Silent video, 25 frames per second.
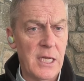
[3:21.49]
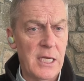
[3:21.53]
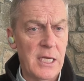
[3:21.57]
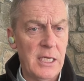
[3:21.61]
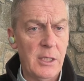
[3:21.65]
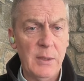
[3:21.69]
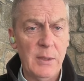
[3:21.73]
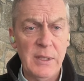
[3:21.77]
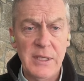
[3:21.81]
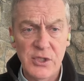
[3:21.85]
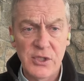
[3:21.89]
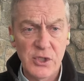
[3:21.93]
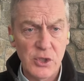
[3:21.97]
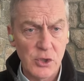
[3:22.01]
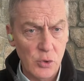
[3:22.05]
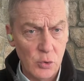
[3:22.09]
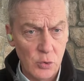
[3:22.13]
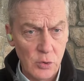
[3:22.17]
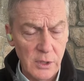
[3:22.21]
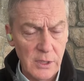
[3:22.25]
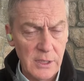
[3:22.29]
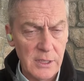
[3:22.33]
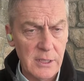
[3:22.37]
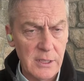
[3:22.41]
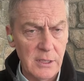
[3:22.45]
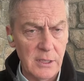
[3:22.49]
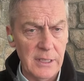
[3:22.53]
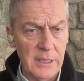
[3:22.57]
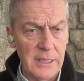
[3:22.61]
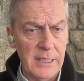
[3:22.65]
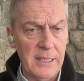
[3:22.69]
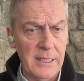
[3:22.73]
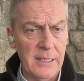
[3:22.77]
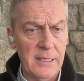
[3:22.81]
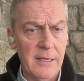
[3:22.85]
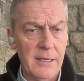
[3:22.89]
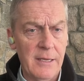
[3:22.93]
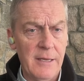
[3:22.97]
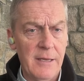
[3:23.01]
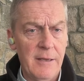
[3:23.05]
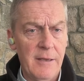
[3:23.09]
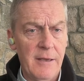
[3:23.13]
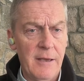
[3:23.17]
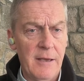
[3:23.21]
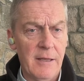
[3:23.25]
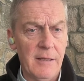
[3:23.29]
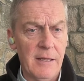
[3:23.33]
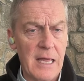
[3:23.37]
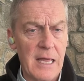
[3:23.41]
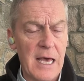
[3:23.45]
You know, historically,
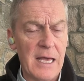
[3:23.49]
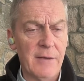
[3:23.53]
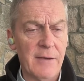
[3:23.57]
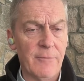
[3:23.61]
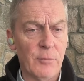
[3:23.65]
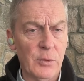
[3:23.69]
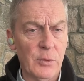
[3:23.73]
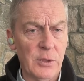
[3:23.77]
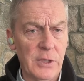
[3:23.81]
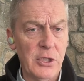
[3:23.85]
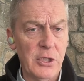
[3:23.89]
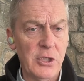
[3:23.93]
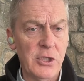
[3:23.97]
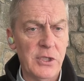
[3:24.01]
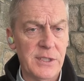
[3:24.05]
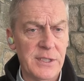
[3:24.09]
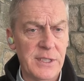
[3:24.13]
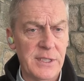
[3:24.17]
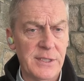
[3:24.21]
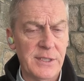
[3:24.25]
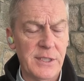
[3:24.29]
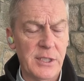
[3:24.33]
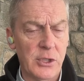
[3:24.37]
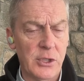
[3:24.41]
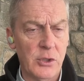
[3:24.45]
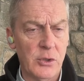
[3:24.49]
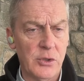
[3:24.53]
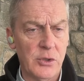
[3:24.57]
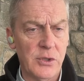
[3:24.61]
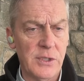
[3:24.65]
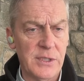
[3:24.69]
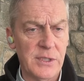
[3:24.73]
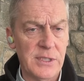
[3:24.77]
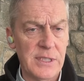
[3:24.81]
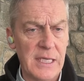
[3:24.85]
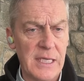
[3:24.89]
a lot of religious institutions